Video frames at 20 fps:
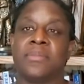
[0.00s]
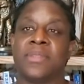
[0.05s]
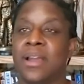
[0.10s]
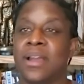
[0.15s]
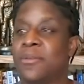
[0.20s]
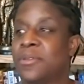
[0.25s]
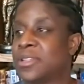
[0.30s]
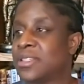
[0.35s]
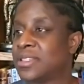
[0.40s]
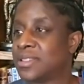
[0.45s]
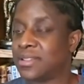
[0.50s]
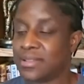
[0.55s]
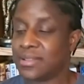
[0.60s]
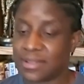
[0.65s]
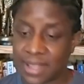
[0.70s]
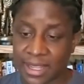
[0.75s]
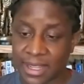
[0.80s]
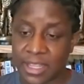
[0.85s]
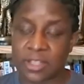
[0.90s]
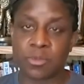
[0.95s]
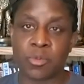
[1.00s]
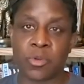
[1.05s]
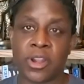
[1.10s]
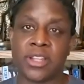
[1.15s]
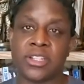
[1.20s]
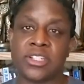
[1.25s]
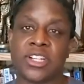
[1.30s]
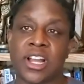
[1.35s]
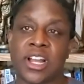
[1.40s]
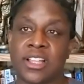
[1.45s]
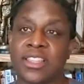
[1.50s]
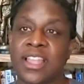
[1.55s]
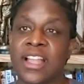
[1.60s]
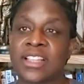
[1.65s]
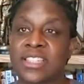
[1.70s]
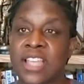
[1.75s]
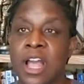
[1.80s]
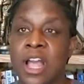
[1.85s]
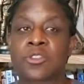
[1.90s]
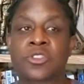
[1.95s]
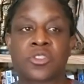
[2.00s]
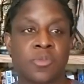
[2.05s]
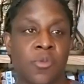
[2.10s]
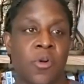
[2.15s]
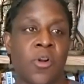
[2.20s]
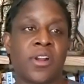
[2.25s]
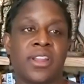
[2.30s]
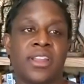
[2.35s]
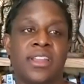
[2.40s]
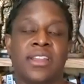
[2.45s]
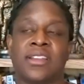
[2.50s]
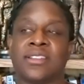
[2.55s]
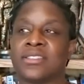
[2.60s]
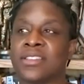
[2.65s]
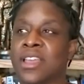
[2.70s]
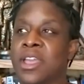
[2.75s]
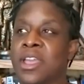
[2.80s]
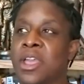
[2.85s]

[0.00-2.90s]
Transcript: That was like his wow. brainchild. That's how smart he is.